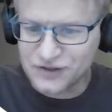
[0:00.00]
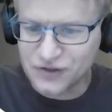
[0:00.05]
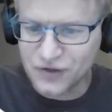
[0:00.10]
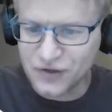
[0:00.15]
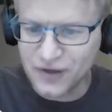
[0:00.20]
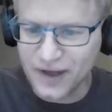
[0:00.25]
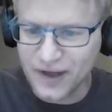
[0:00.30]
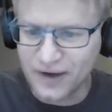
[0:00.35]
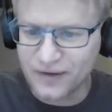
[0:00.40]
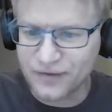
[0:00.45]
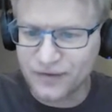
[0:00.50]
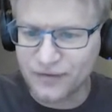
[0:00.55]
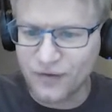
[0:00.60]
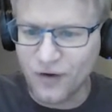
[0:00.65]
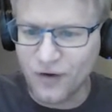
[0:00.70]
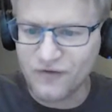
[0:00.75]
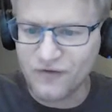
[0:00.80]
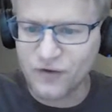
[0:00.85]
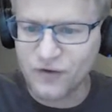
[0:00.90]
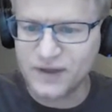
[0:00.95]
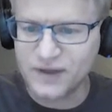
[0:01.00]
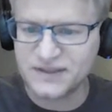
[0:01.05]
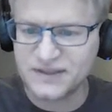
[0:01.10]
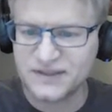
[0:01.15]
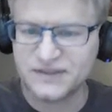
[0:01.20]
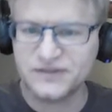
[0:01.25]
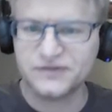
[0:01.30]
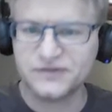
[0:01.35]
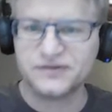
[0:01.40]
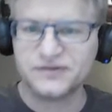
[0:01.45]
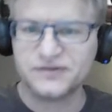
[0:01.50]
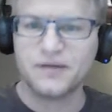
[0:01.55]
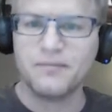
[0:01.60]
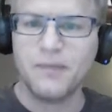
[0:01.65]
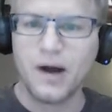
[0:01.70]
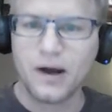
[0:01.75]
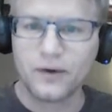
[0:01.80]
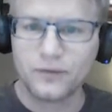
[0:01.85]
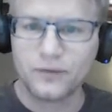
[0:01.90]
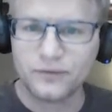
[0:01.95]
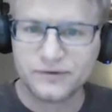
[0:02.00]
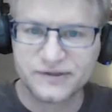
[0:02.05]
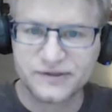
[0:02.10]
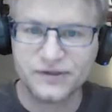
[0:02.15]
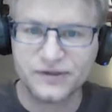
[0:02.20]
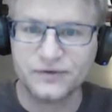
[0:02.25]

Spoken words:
show you how to solve equations using models.